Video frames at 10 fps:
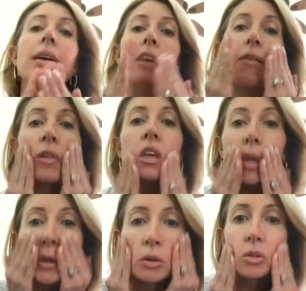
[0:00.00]
I
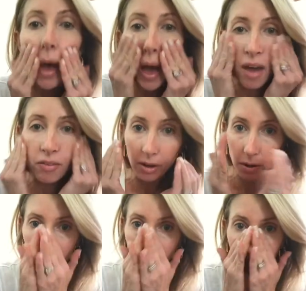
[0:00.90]
definitely use a
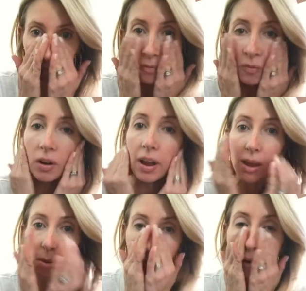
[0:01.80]
heavier cream for
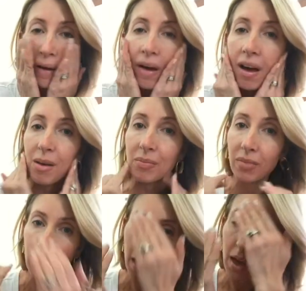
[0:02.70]
night, but
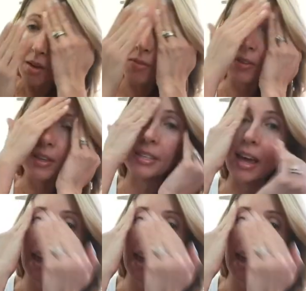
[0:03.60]
for the